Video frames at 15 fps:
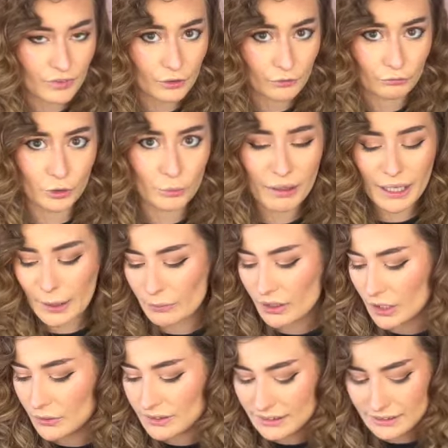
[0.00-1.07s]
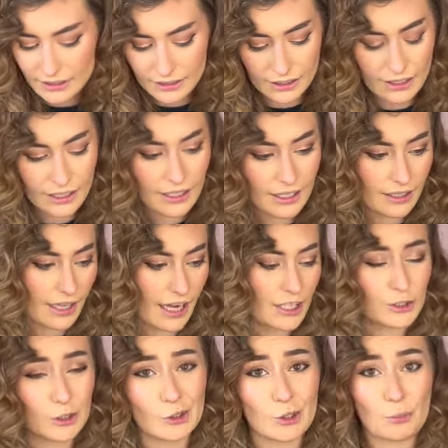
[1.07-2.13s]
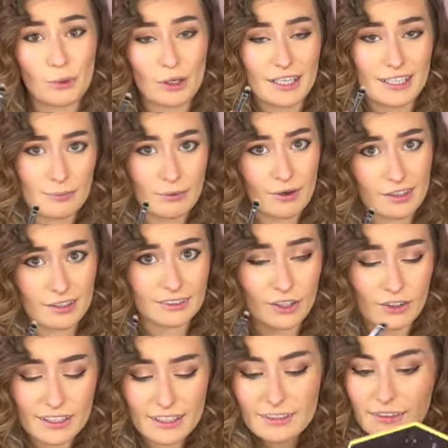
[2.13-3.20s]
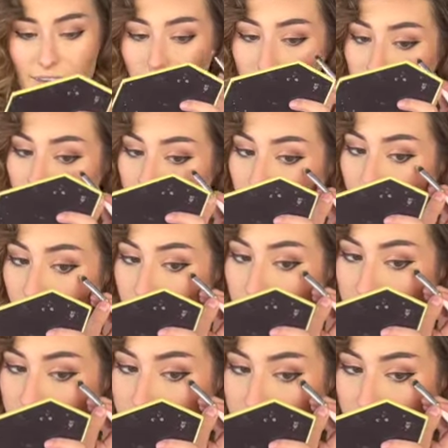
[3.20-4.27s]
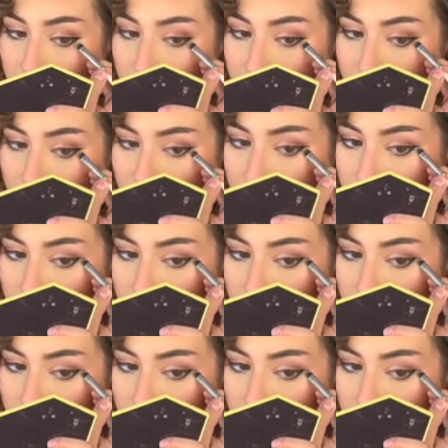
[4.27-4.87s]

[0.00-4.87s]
for my eyebrows. I usually don't put any product on it. I will just take it